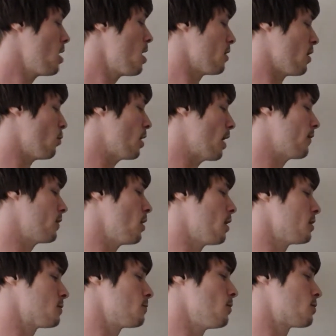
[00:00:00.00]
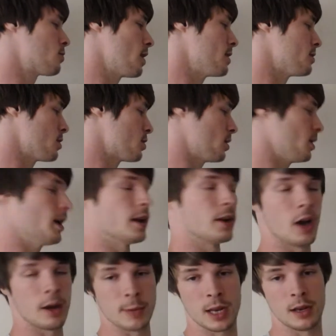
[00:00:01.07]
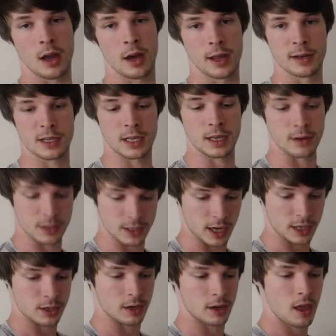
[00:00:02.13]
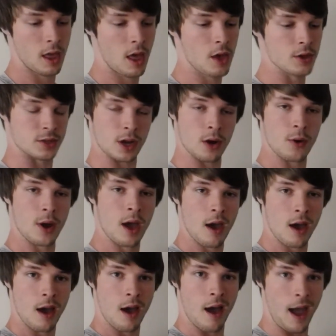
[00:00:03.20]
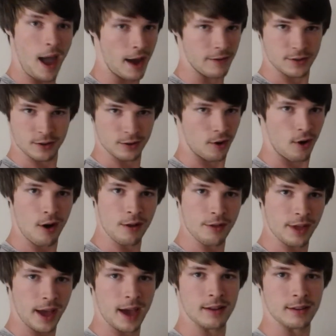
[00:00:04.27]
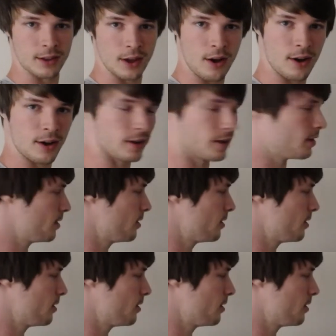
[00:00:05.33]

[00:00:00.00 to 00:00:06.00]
They won't have a non-smooth transition and a non-empty intersection. So after all that long